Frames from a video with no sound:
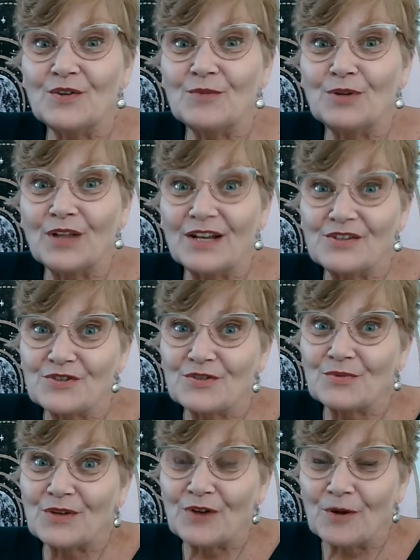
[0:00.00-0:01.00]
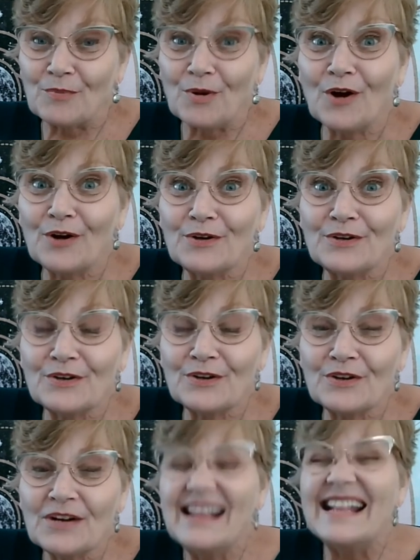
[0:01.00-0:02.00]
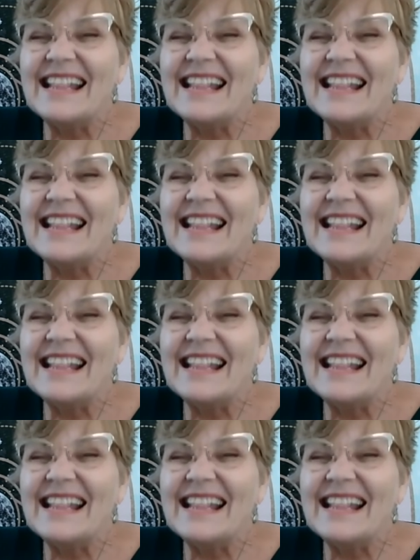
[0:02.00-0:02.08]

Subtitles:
pleasures with our partner.